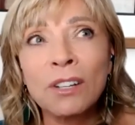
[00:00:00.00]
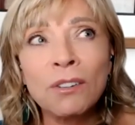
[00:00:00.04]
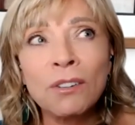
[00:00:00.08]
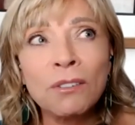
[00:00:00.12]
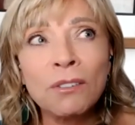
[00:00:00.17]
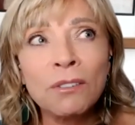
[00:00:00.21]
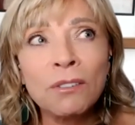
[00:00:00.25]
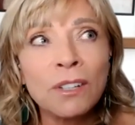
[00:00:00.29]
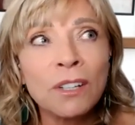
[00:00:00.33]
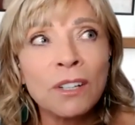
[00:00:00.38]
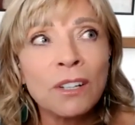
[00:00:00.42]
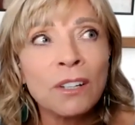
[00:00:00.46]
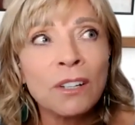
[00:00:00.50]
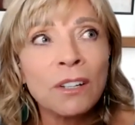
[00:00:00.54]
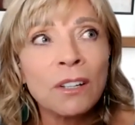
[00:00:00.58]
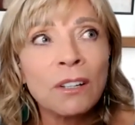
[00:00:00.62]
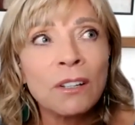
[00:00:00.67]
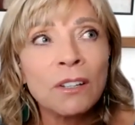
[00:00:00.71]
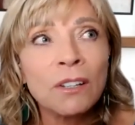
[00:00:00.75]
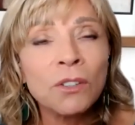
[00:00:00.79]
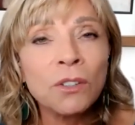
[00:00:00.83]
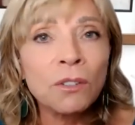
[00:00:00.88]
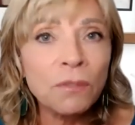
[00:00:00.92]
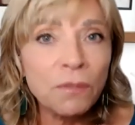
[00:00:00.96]
So
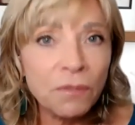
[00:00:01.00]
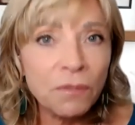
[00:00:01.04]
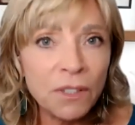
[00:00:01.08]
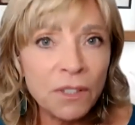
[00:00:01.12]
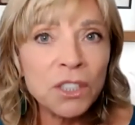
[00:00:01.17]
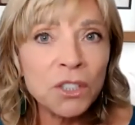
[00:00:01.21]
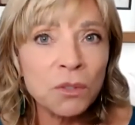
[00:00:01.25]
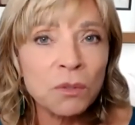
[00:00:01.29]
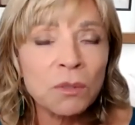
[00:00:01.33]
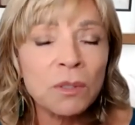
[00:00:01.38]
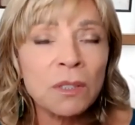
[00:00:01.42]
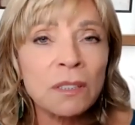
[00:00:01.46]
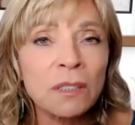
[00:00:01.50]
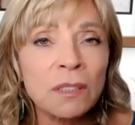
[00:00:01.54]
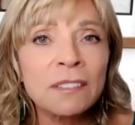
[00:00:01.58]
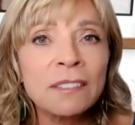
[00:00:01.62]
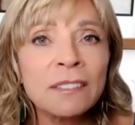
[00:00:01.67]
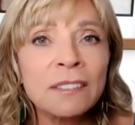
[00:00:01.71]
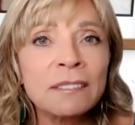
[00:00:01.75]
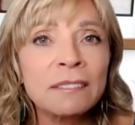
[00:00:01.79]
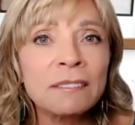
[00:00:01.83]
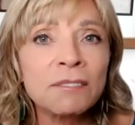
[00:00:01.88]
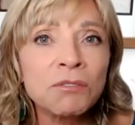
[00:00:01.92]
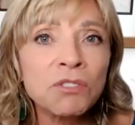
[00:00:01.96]
your
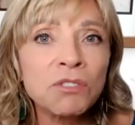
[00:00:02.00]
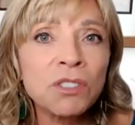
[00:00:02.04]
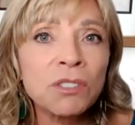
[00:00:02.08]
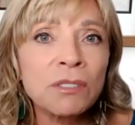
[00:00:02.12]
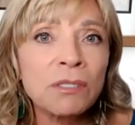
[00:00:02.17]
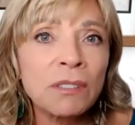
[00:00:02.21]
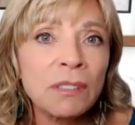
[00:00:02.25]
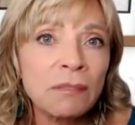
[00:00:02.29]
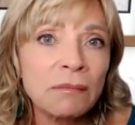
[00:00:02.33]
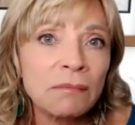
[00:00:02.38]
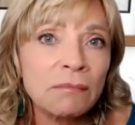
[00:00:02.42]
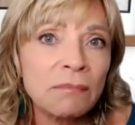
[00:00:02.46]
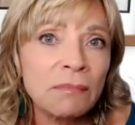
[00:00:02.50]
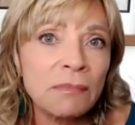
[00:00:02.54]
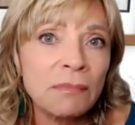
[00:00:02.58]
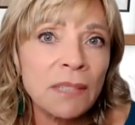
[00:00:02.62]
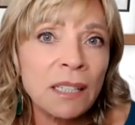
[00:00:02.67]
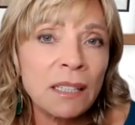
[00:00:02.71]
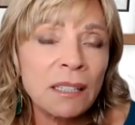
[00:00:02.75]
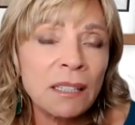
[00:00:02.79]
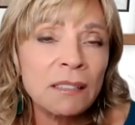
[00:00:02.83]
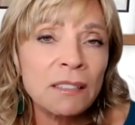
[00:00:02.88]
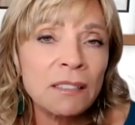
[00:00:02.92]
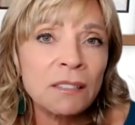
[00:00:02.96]
visual
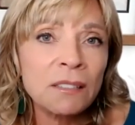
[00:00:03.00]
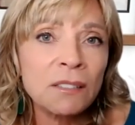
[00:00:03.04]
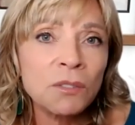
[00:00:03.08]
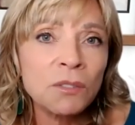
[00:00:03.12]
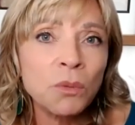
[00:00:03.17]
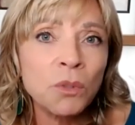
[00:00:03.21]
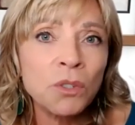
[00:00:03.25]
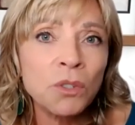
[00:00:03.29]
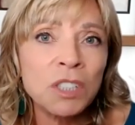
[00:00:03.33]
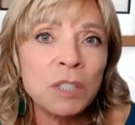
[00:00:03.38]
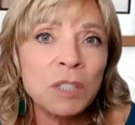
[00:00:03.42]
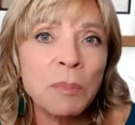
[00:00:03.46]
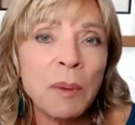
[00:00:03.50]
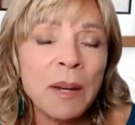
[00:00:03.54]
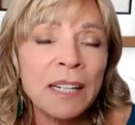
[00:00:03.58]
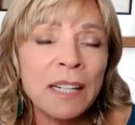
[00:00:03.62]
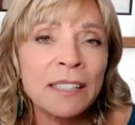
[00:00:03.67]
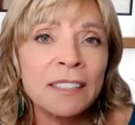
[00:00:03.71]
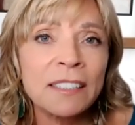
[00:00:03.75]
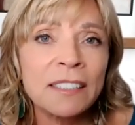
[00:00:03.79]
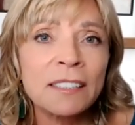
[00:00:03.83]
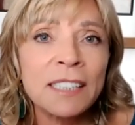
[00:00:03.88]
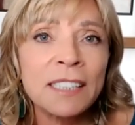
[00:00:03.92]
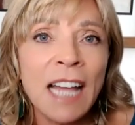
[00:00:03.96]
is we're
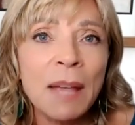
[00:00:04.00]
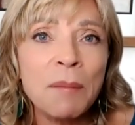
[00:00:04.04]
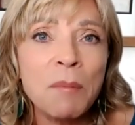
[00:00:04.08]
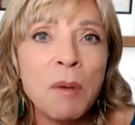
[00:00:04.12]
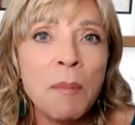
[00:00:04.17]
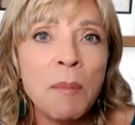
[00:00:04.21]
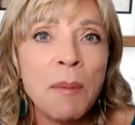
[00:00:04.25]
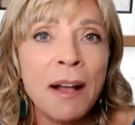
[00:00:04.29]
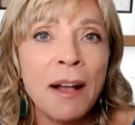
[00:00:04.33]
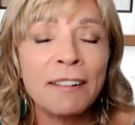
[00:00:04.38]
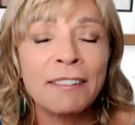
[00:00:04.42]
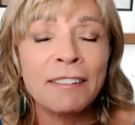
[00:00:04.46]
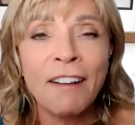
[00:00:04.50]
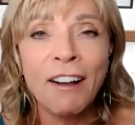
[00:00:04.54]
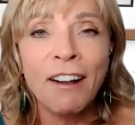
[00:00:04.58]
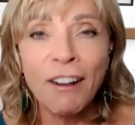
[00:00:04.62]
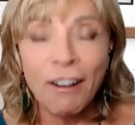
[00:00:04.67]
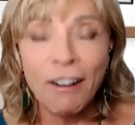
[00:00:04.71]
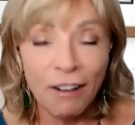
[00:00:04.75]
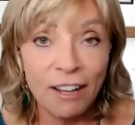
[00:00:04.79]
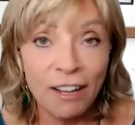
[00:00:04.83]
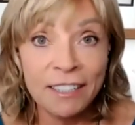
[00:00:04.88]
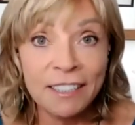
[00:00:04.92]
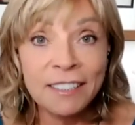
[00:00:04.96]
spending a little time
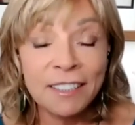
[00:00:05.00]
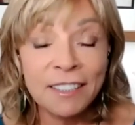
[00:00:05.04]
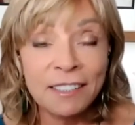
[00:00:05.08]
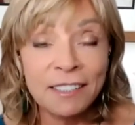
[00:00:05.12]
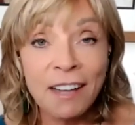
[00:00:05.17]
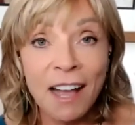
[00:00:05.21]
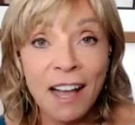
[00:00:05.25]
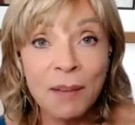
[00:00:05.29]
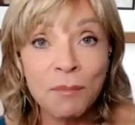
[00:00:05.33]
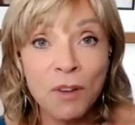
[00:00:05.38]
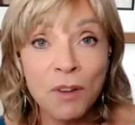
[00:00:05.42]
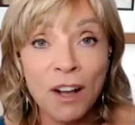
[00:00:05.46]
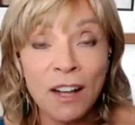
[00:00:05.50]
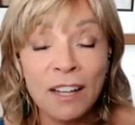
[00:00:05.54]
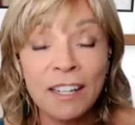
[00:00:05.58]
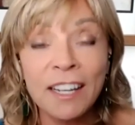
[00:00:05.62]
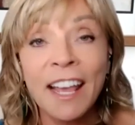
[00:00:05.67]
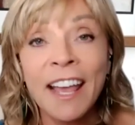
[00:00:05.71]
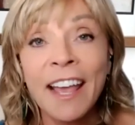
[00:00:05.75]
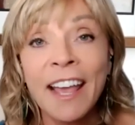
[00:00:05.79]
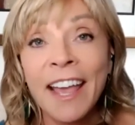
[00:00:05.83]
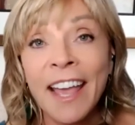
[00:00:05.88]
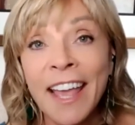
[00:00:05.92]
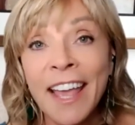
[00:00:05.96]
about on
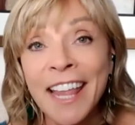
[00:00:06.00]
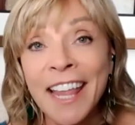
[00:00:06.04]
time on